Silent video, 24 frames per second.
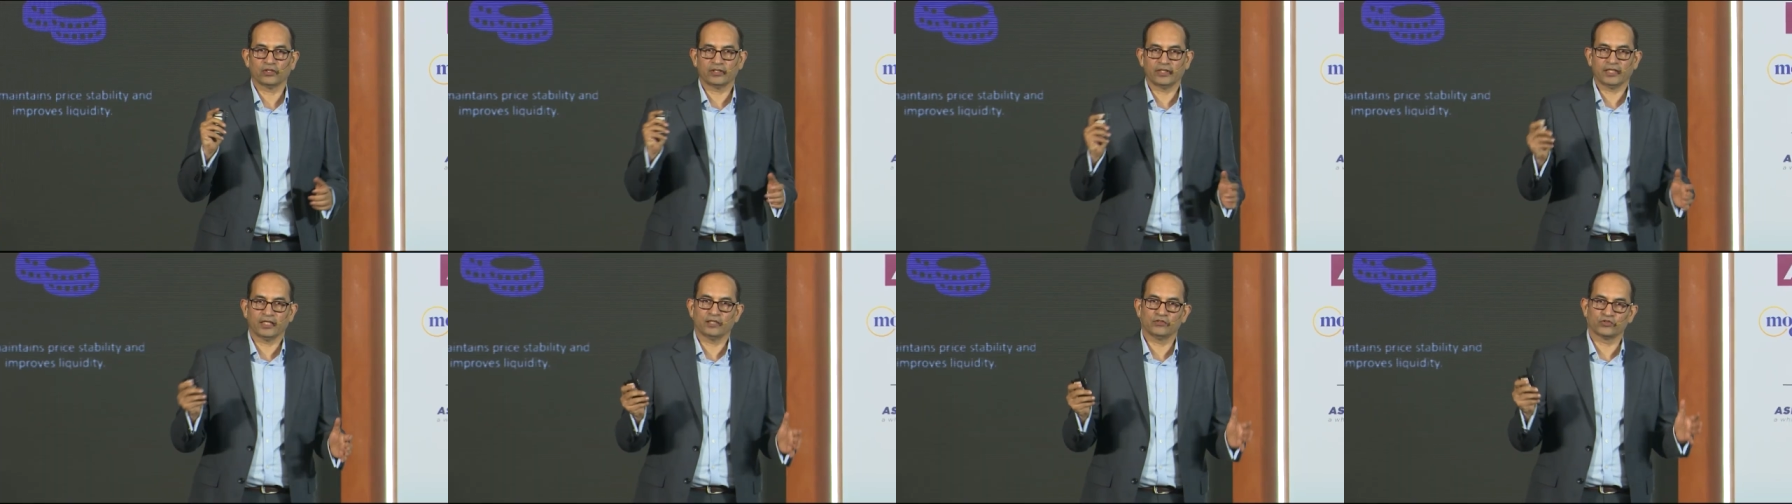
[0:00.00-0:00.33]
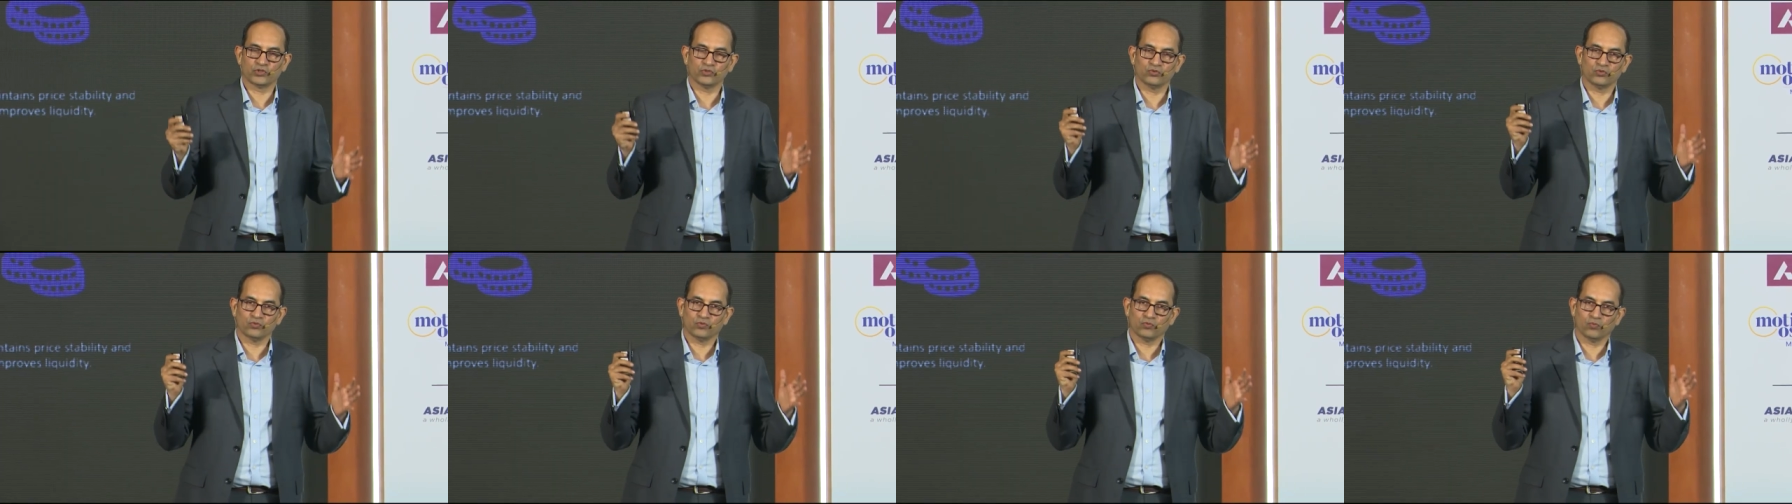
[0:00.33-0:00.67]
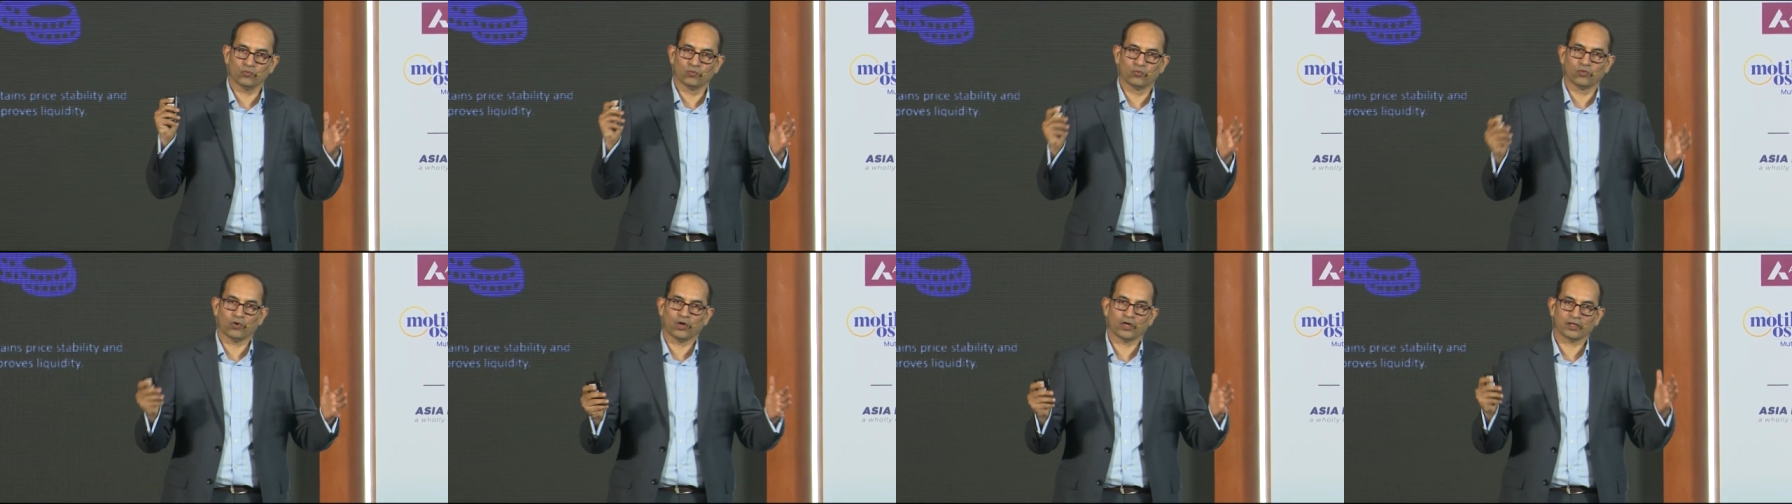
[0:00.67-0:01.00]
tells you
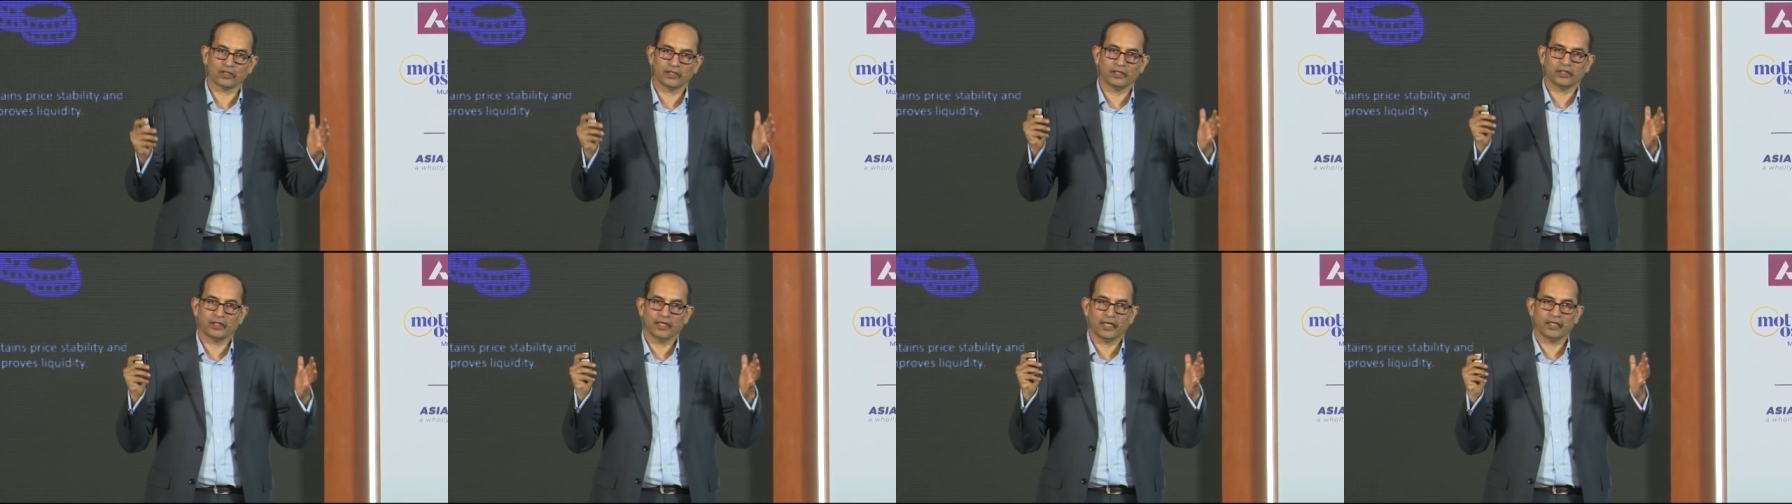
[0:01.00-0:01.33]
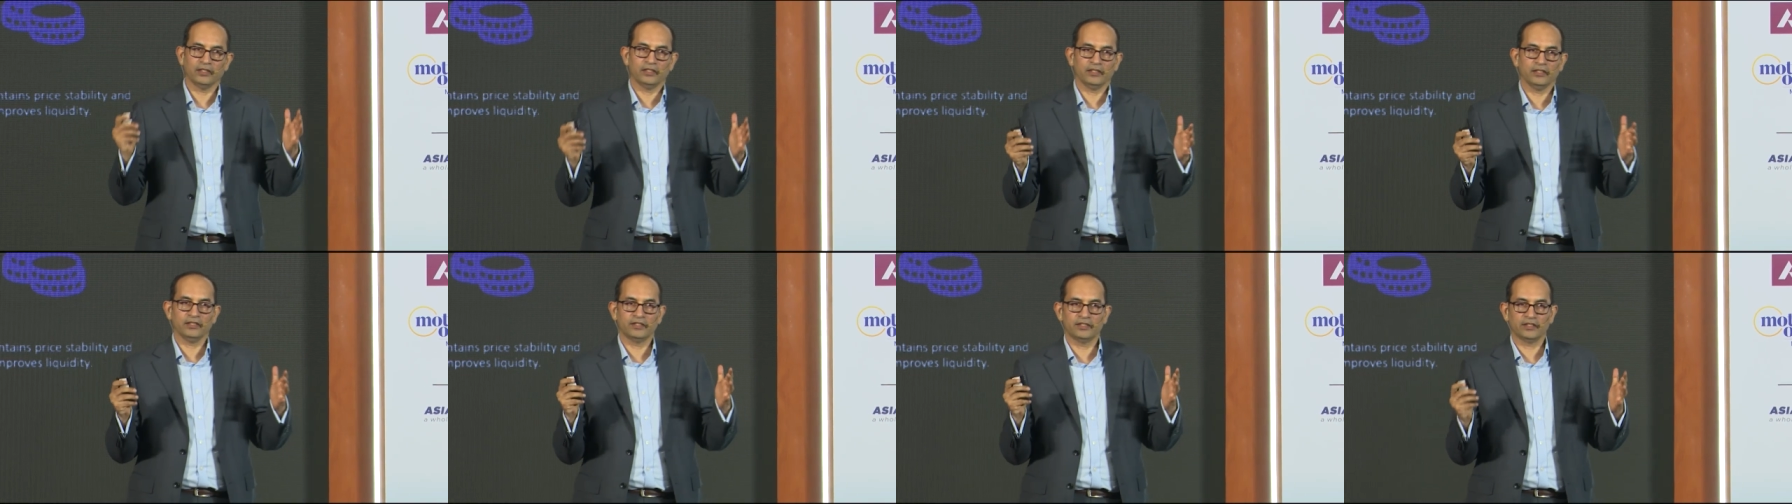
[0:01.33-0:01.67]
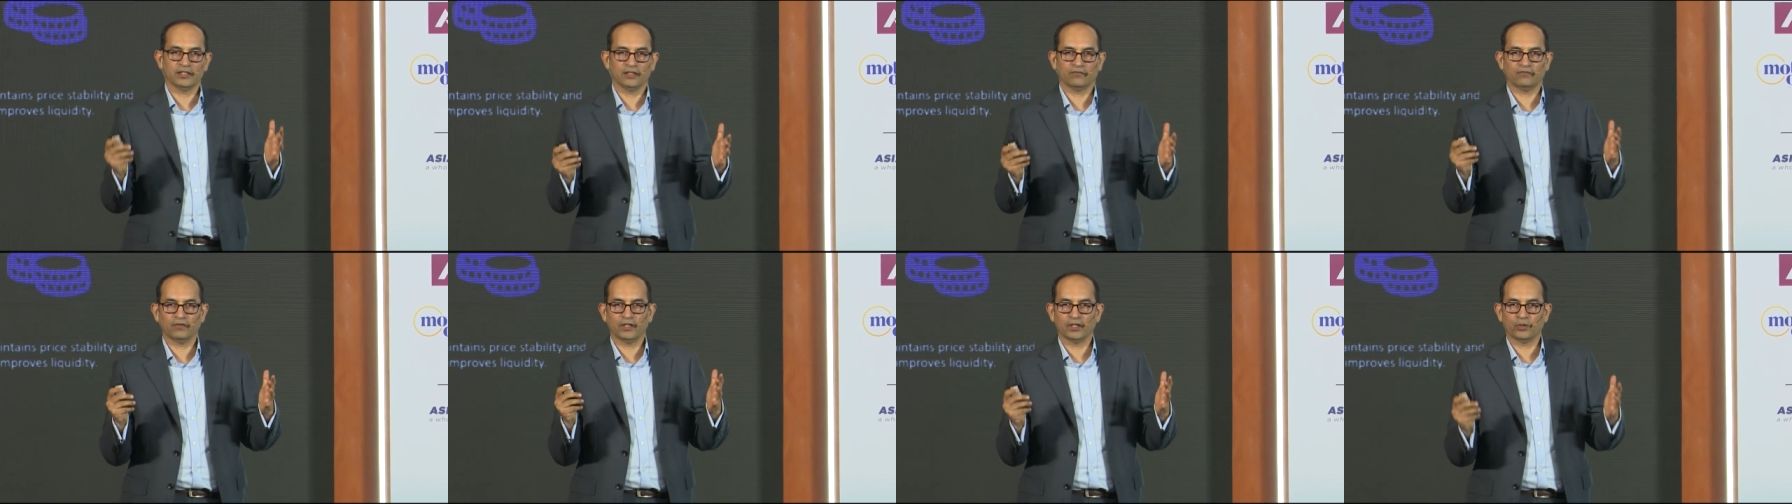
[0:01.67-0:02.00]
what an
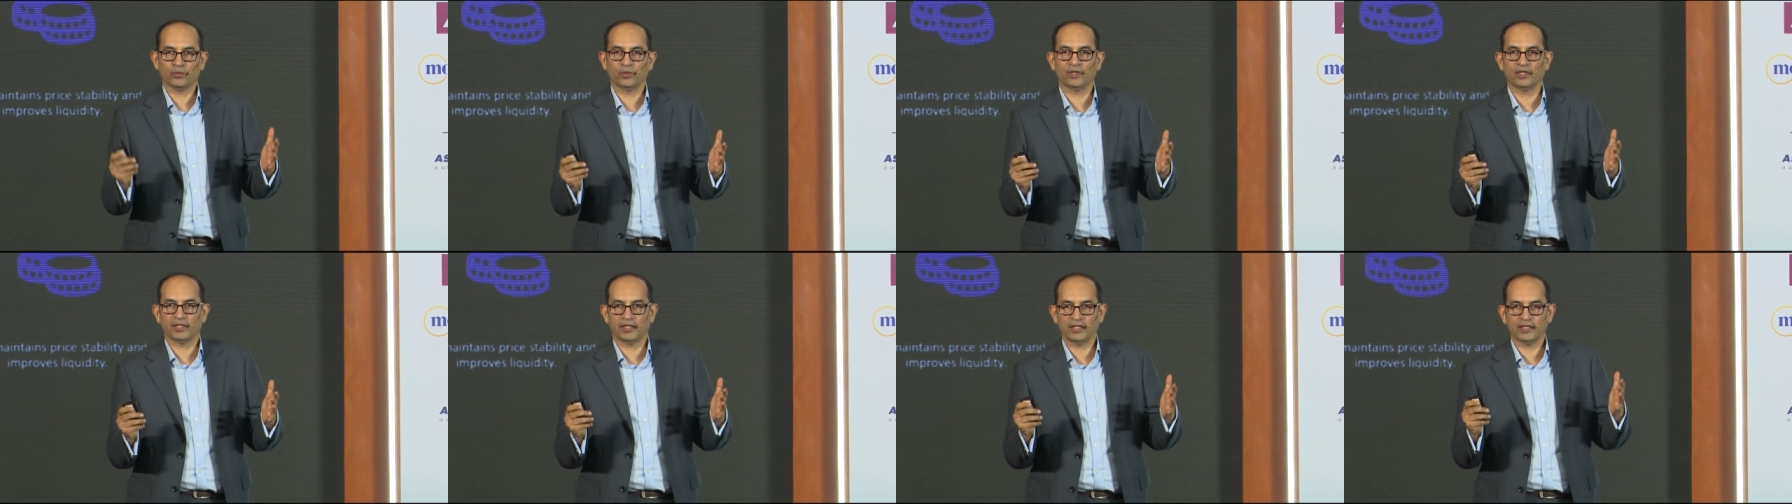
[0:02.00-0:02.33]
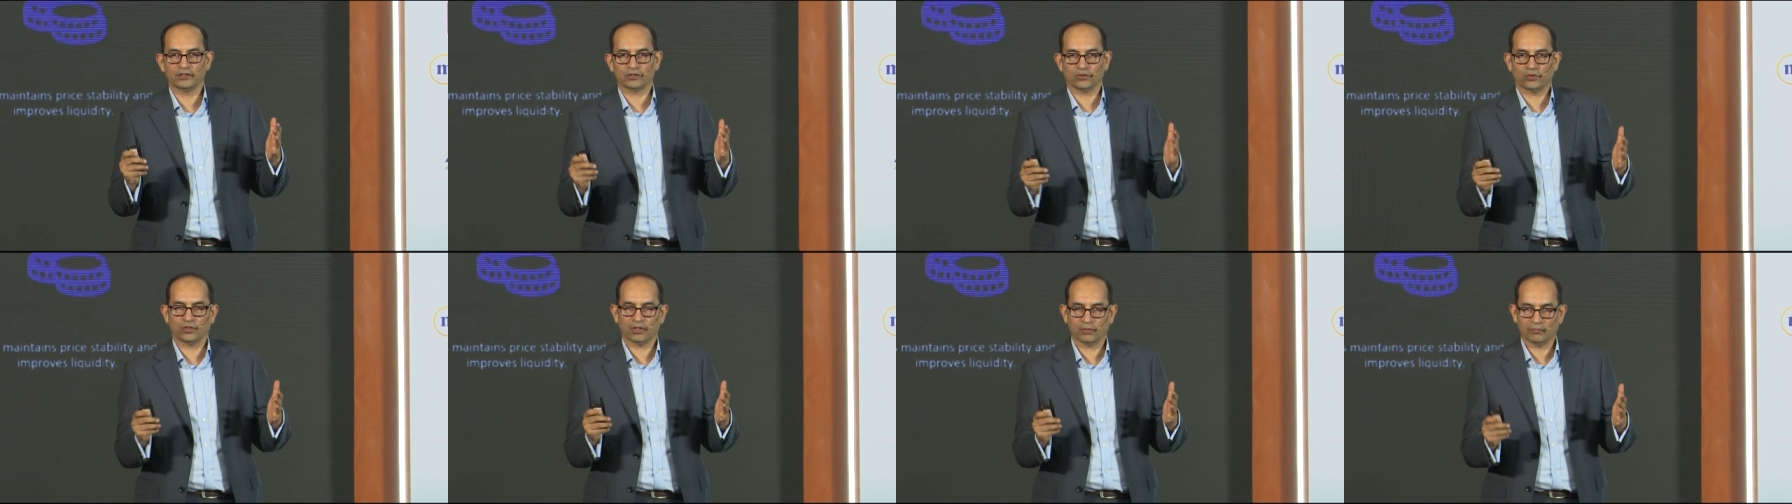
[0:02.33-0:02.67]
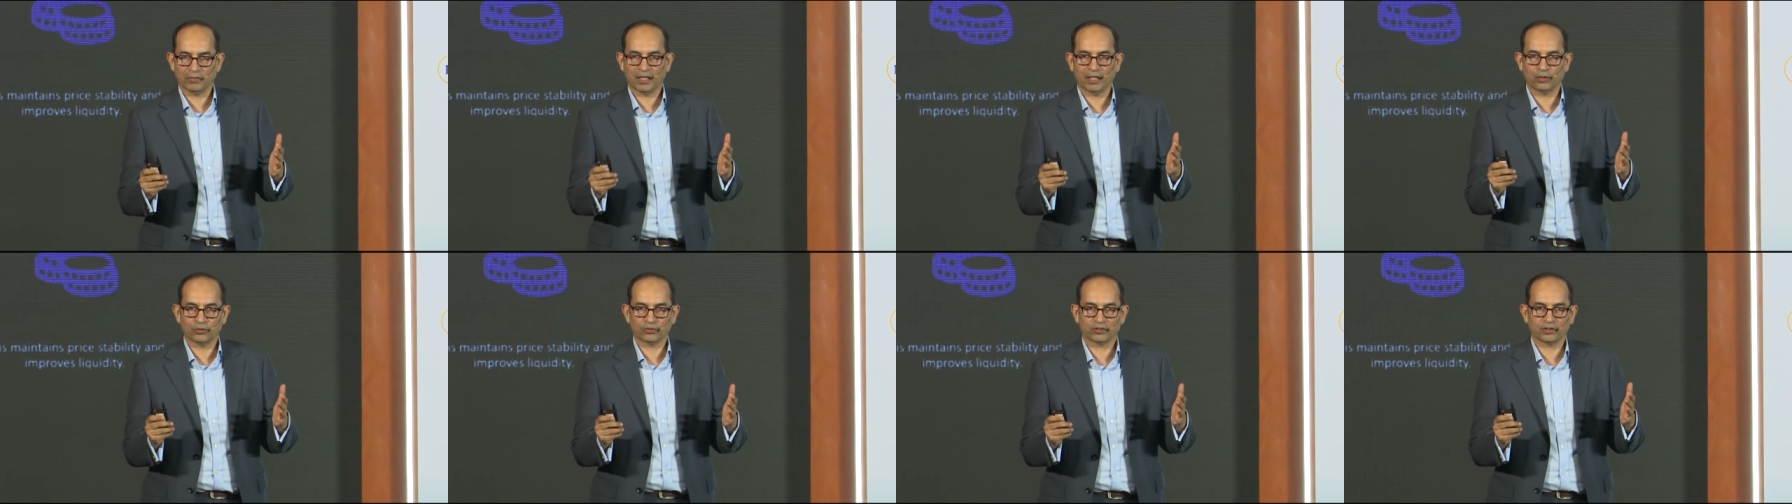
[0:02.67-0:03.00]
ETF liquidity is all
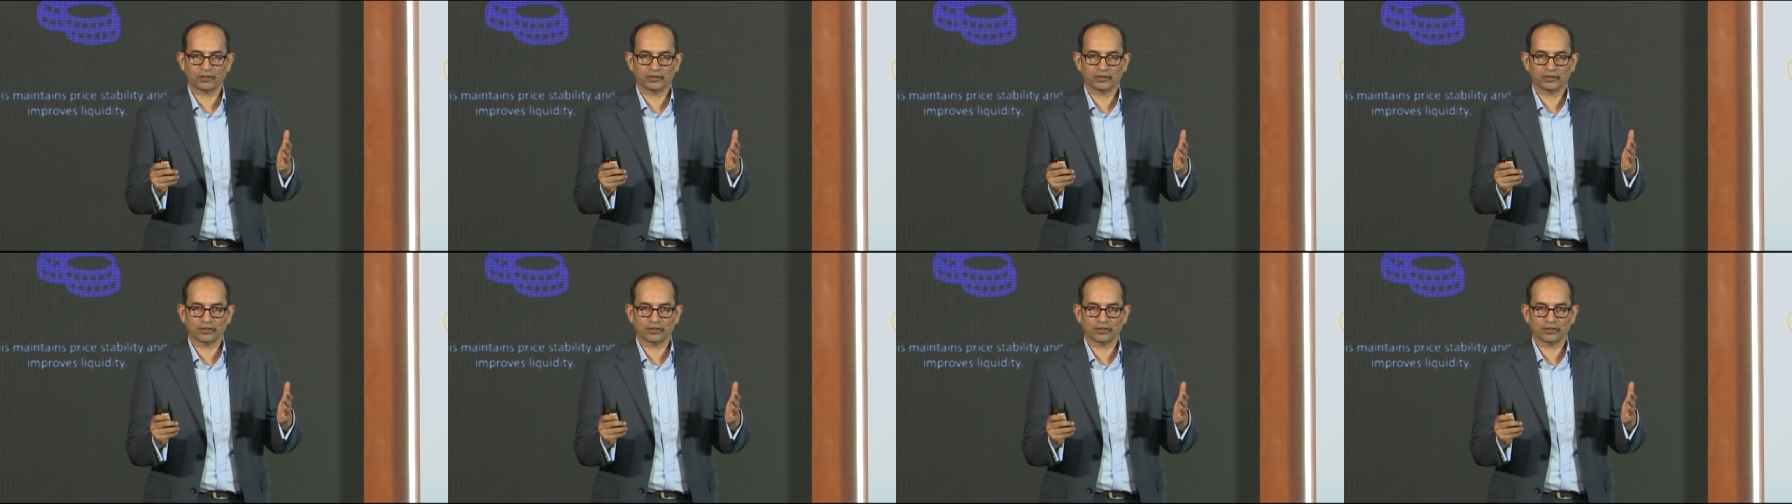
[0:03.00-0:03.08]
about.